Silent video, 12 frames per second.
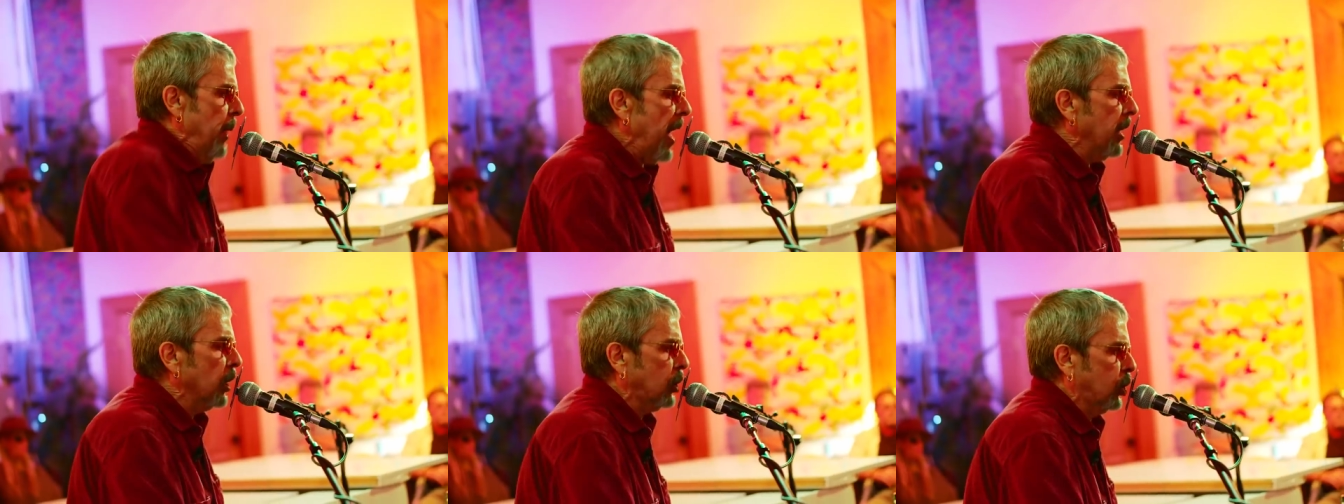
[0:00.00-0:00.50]

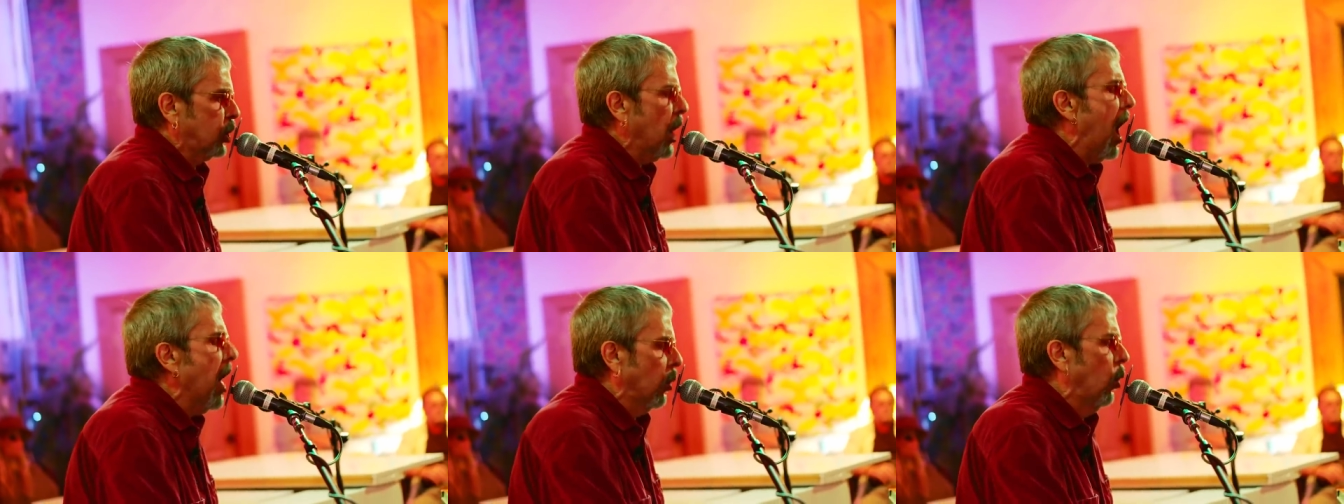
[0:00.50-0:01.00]
sometimes
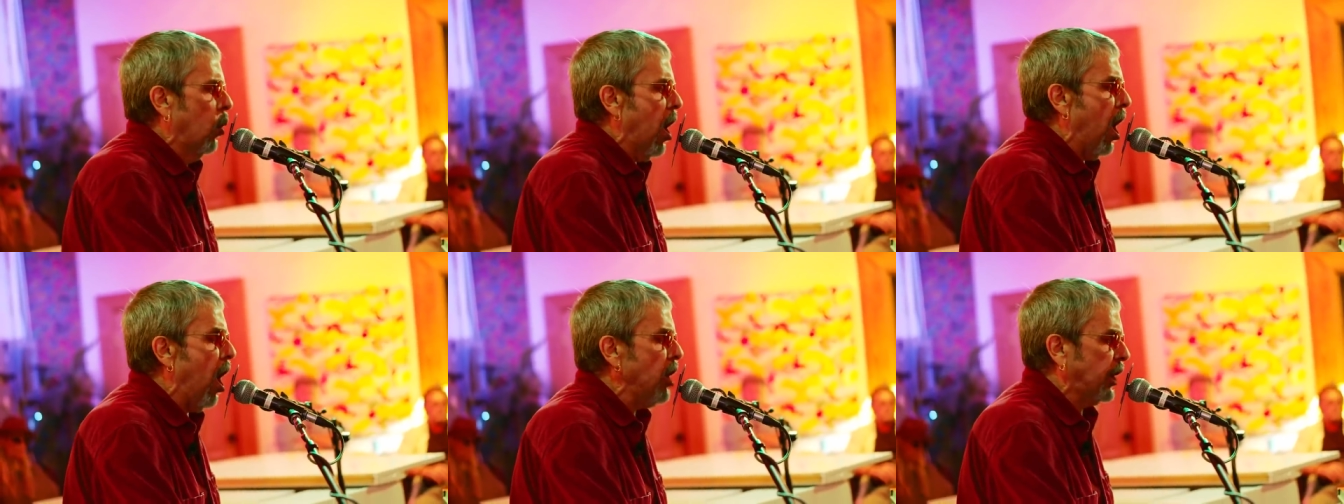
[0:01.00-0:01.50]
in
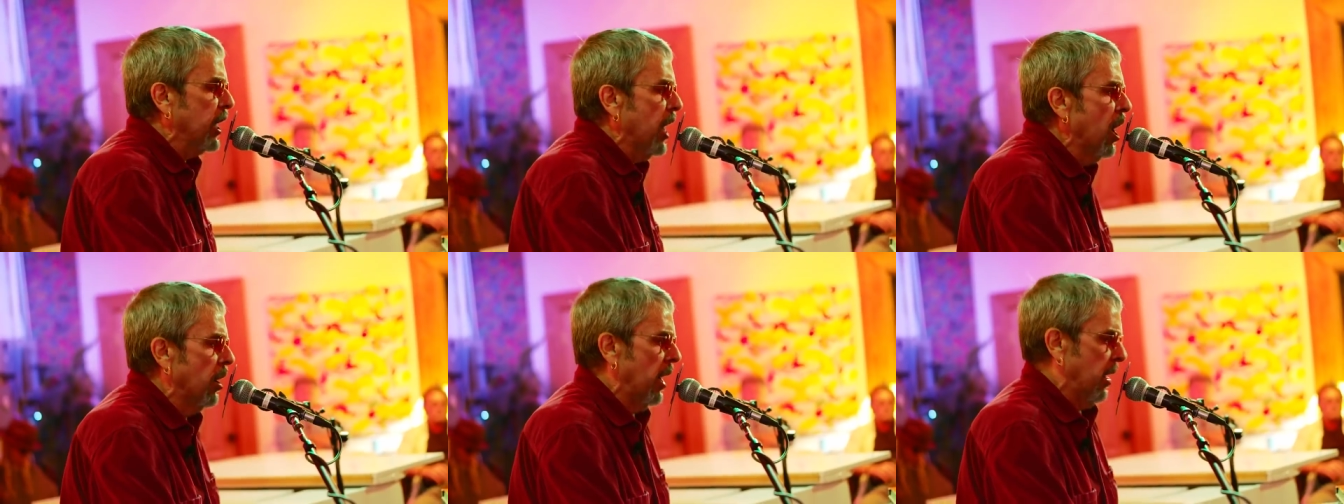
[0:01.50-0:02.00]
the
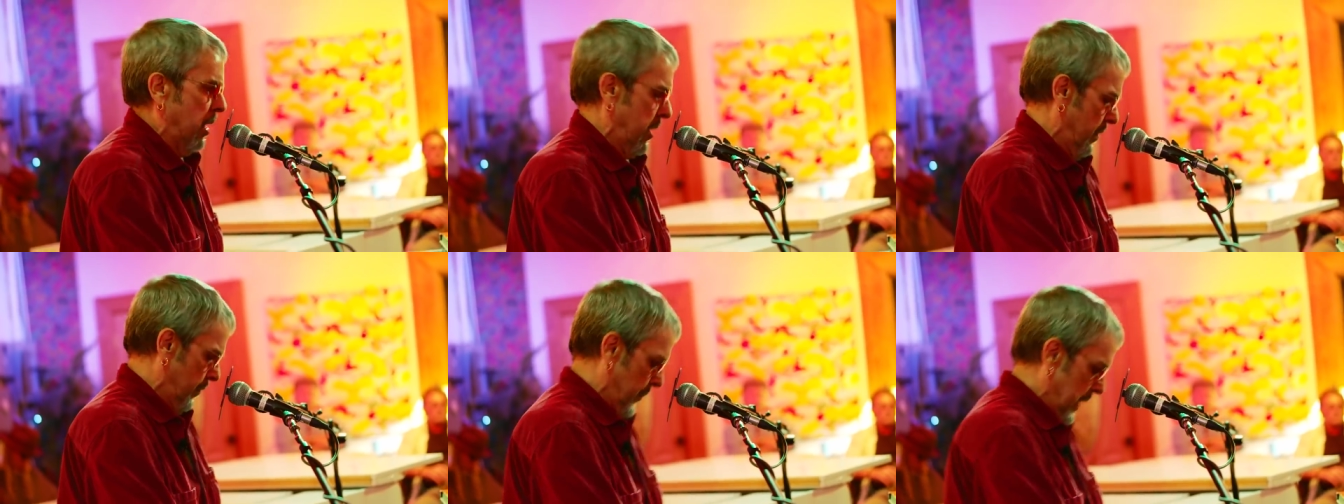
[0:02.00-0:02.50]
background,
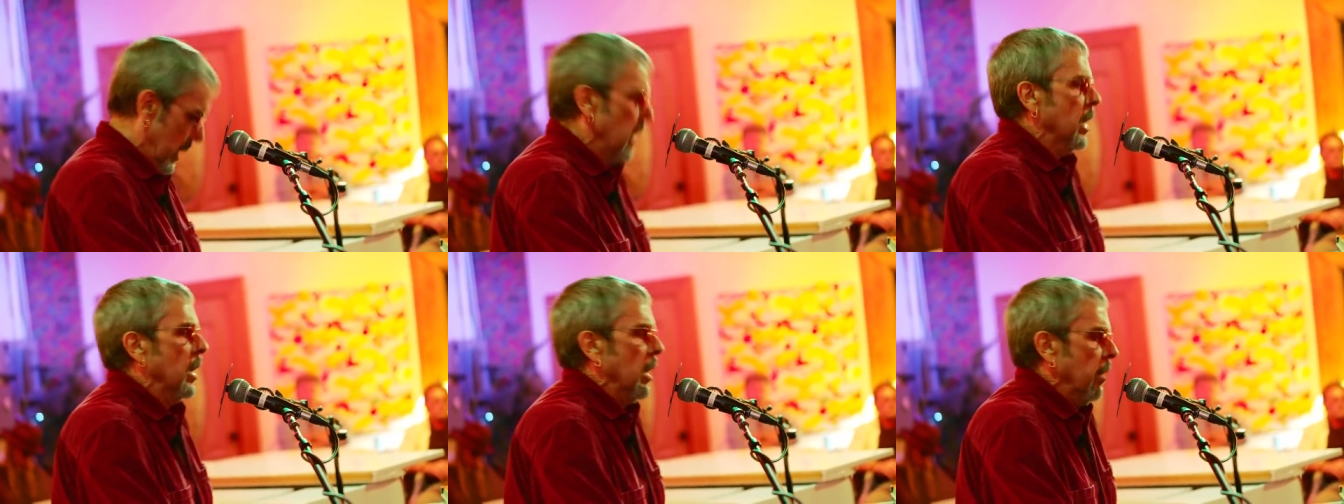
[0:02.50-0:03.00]
sometimes not
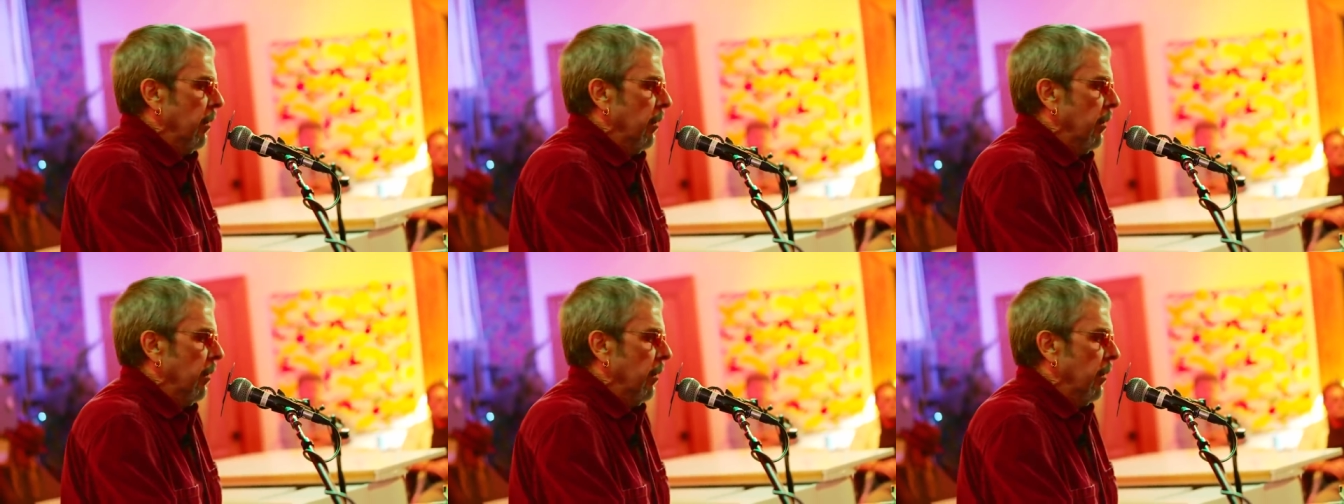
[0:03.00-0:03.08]
so in the